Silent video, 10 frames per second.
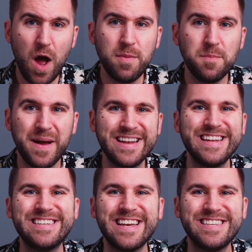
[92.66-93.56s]
robin betting
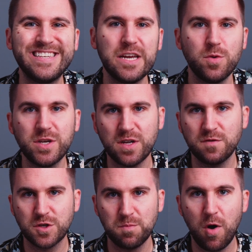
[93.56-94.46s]
is a series
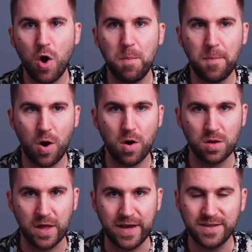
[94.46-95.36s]
of small
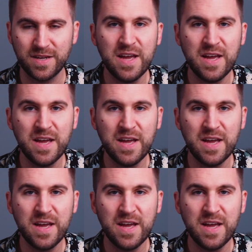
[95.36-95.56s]
parlays.